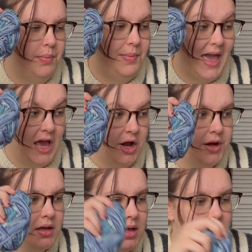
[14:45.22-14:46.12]

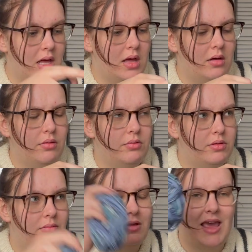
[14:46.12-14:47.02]
pair
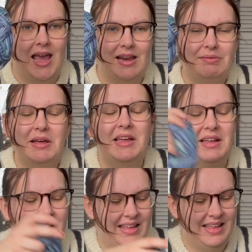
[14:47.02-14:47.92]
skein,
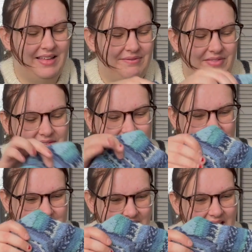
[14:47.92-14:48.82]
but we'll
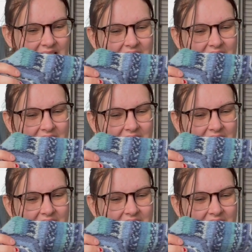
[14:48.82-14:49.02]
see.